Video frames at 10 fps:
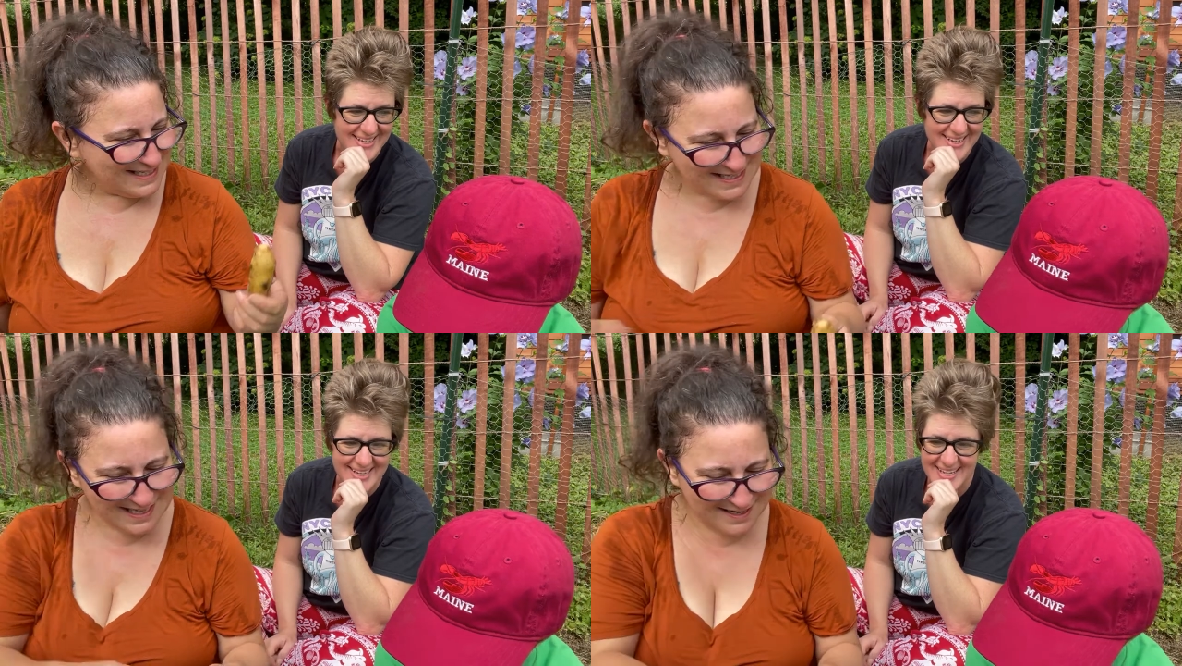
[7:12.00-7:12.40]

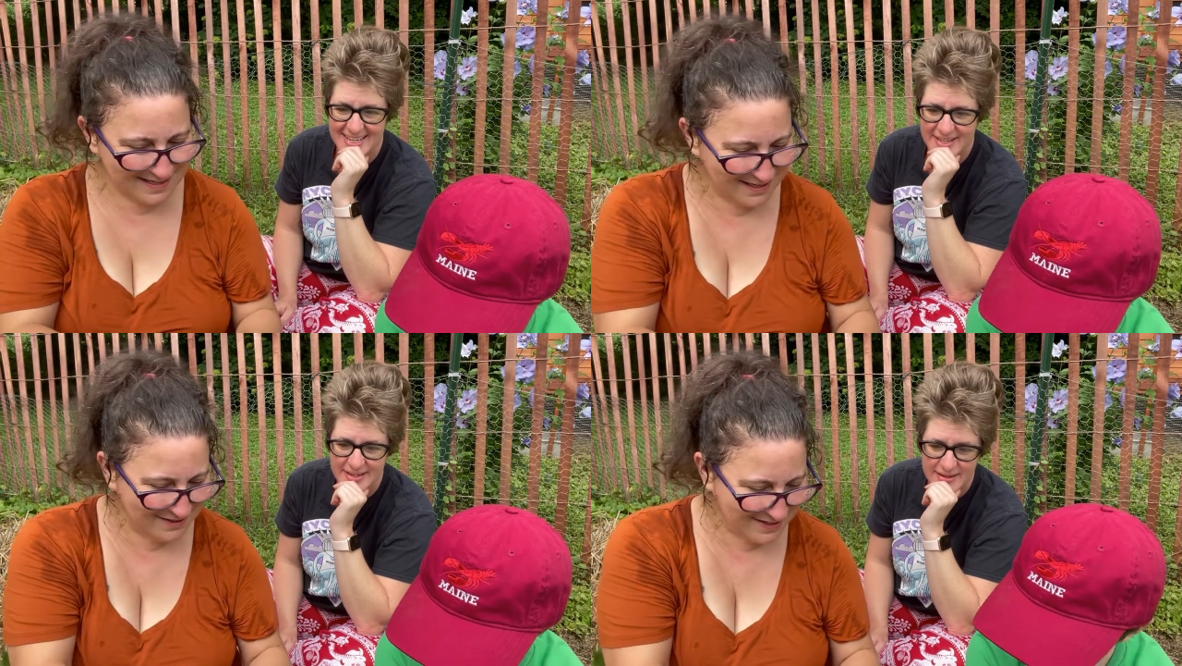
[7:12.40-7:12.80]
Speaker 1: See,
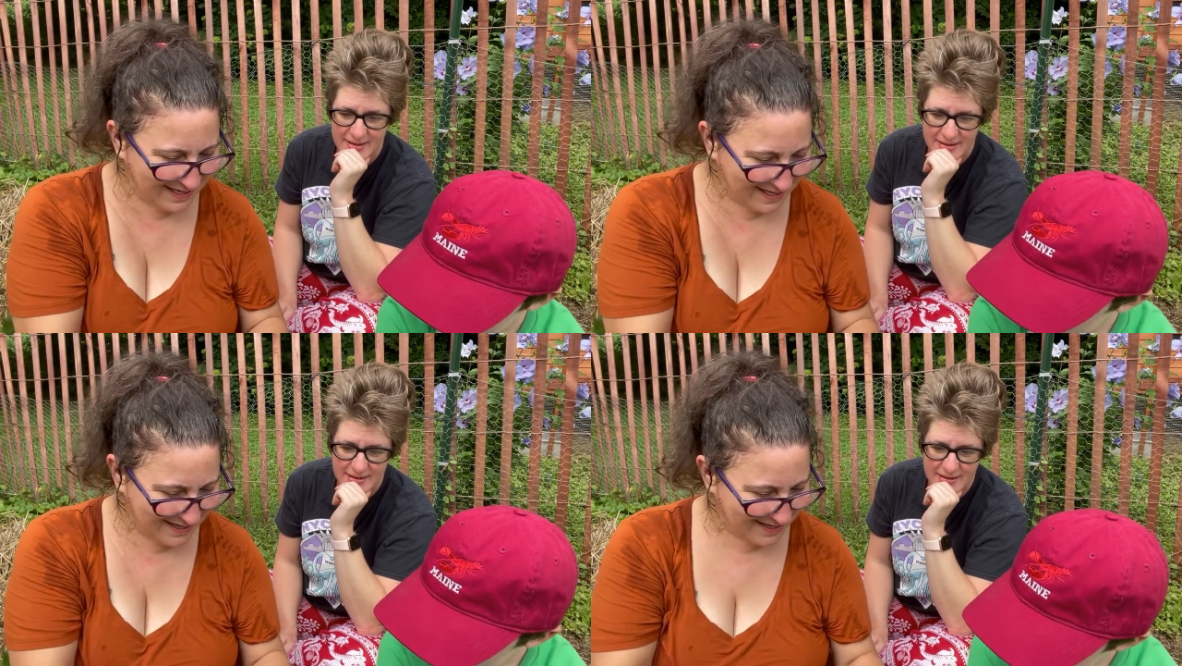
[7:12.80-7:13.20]
they look
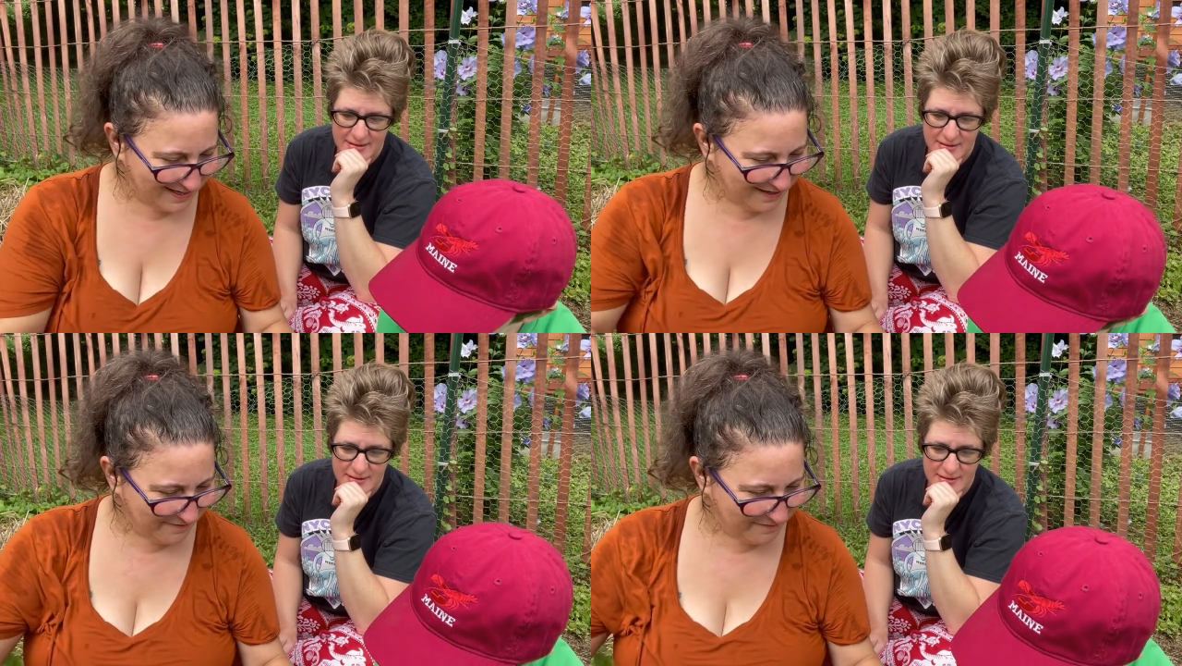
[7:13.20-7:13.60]
like
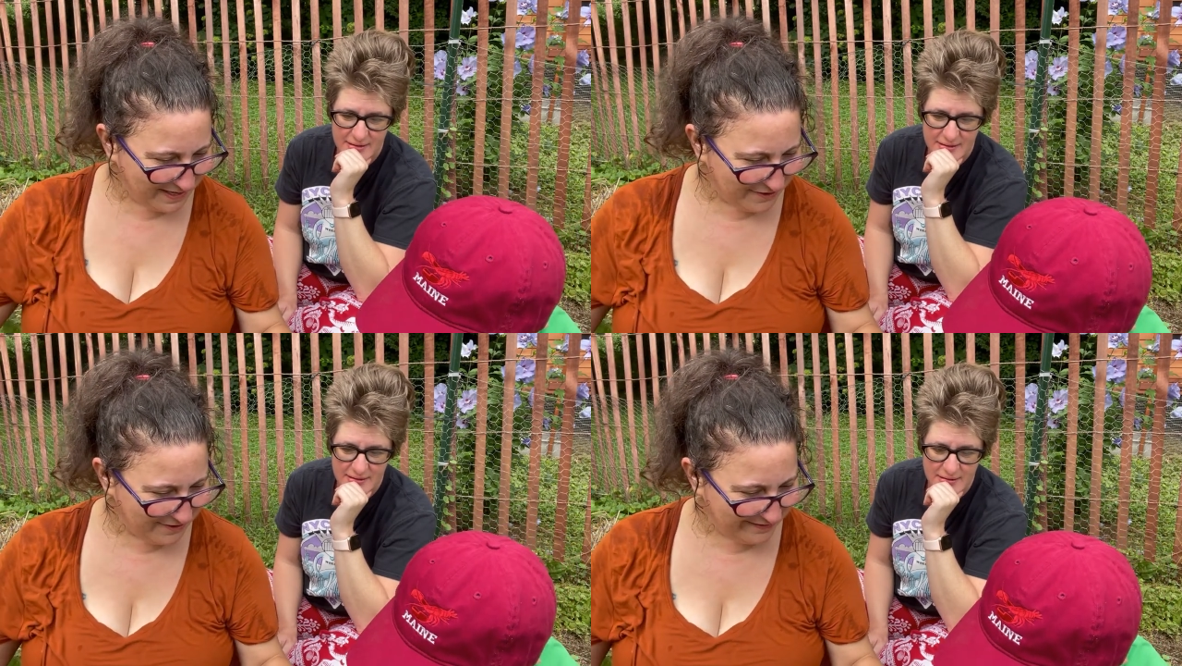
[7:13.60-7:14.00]

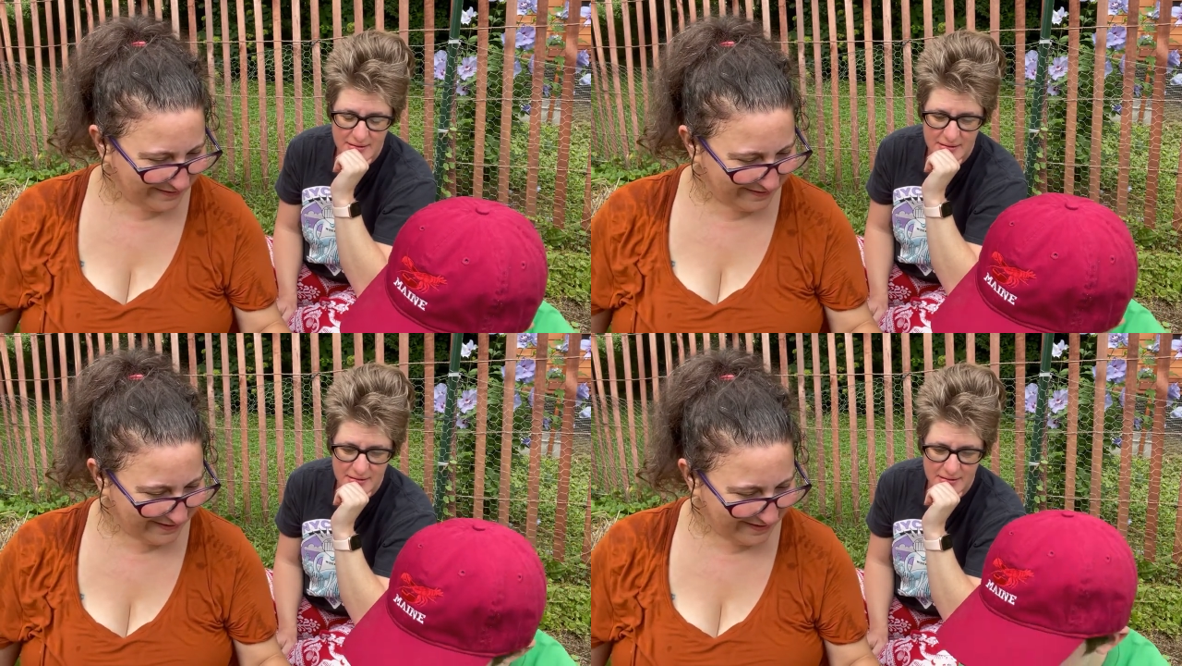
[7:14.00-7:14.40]
fingers.
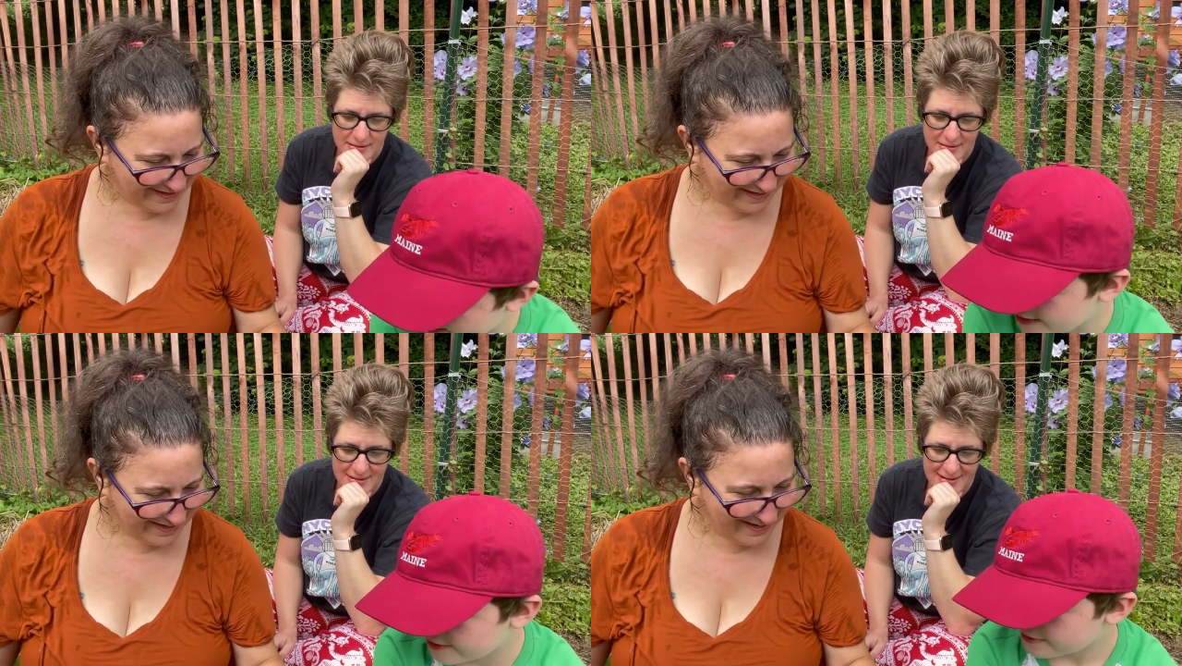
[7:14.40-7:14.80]
Yeah.
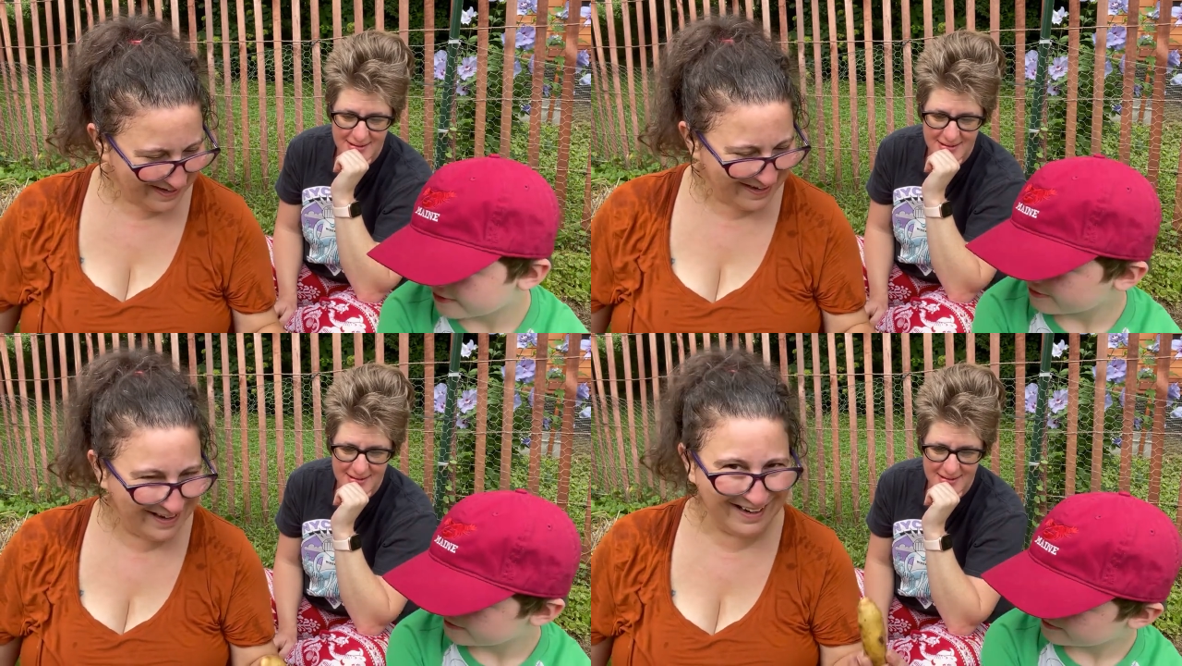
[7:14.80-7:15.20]

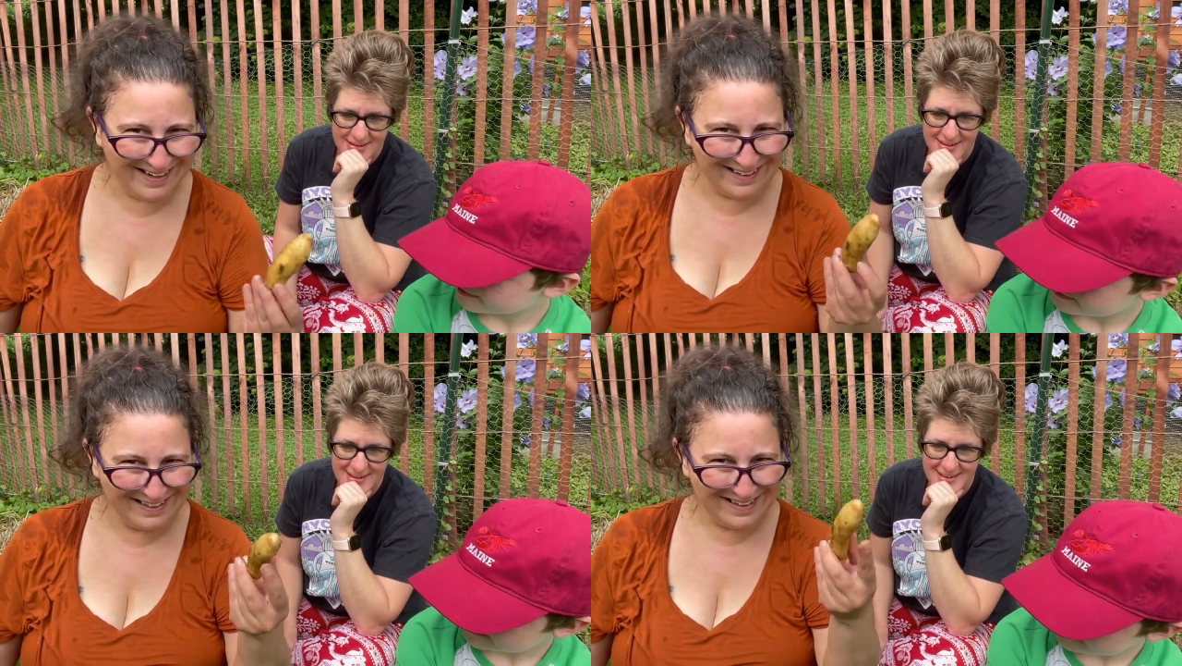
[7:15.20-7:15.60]

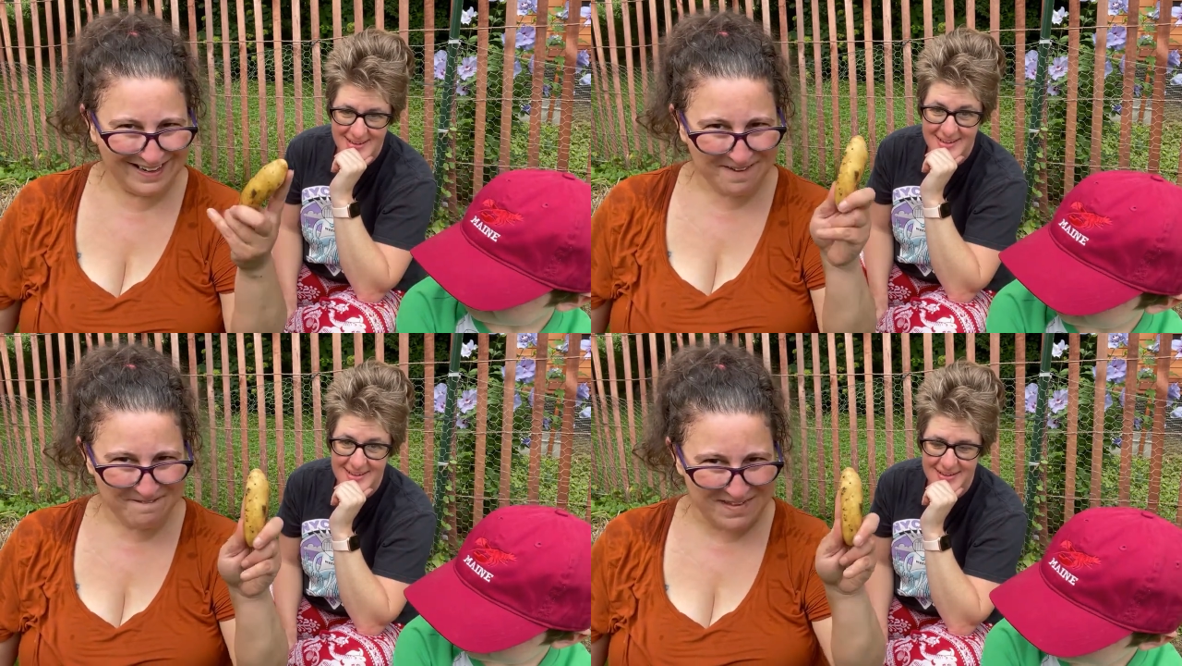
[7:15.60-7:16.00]

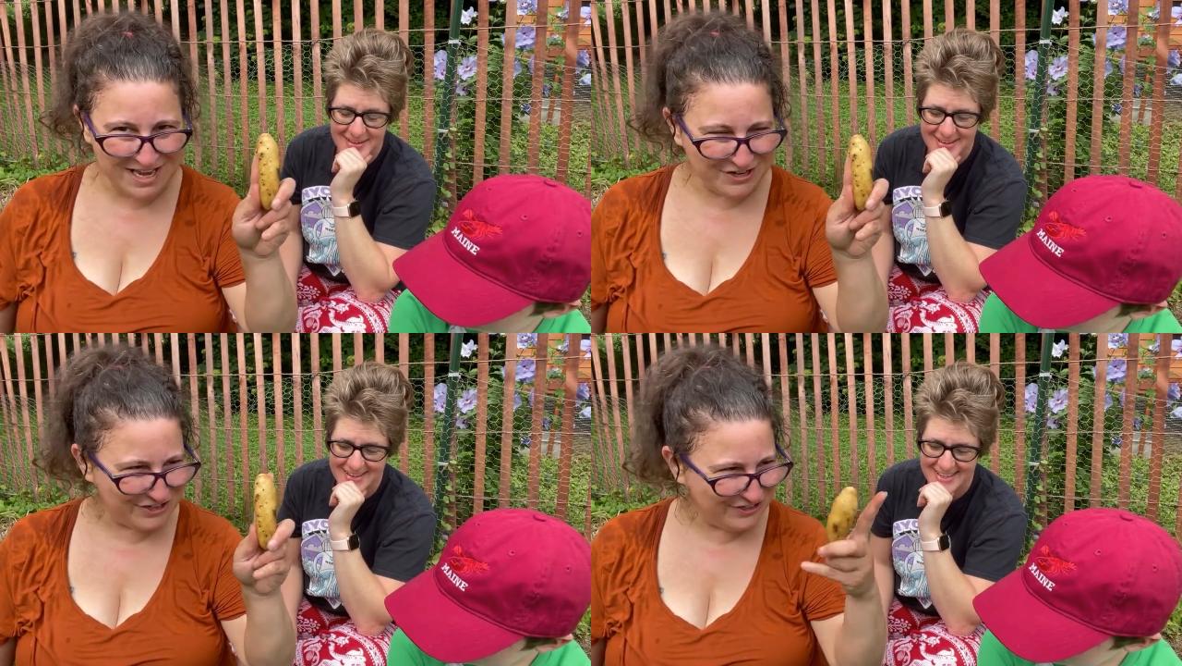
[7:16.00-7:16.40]

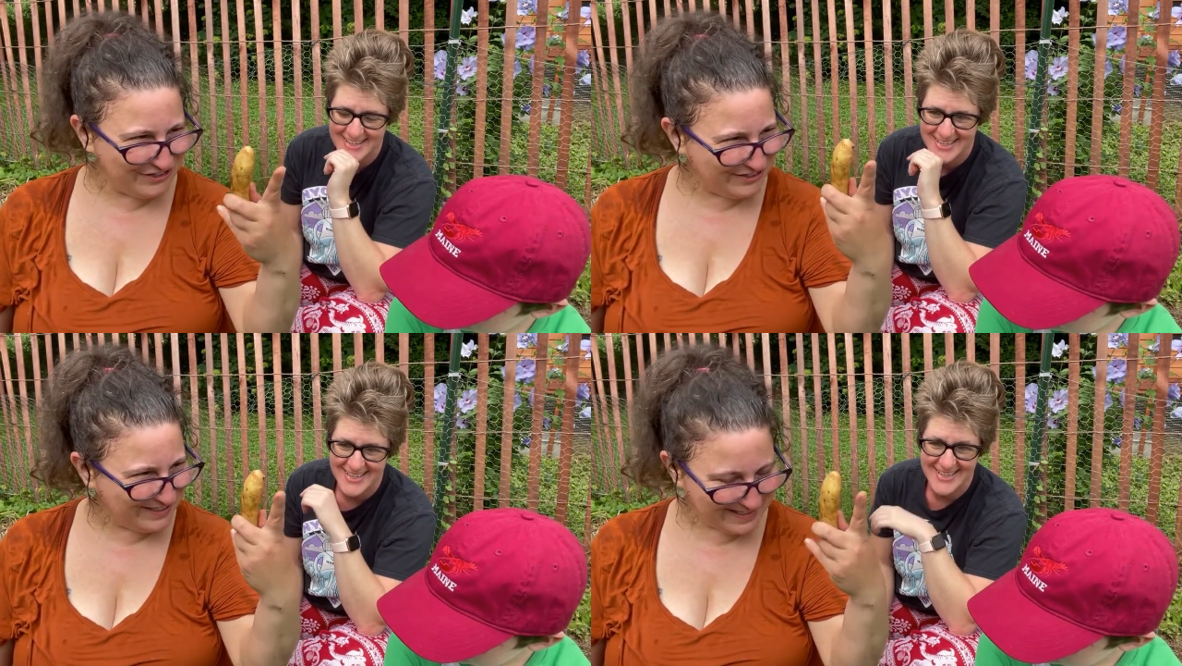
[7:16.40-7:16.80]

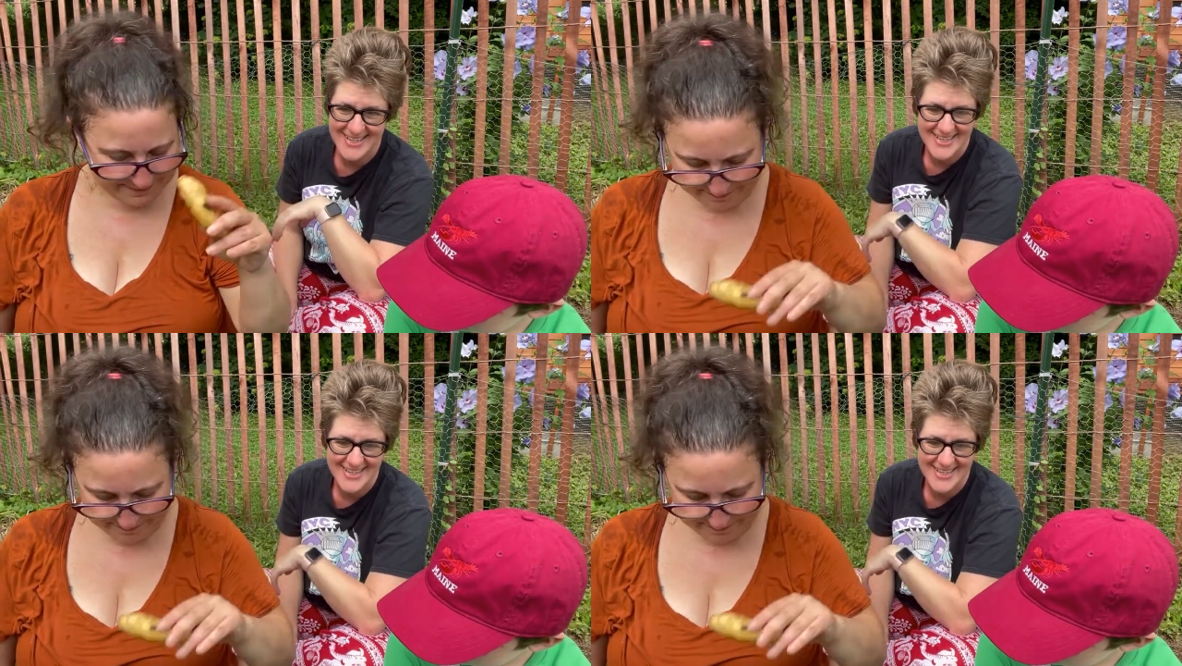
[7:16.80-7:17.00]
Fingers.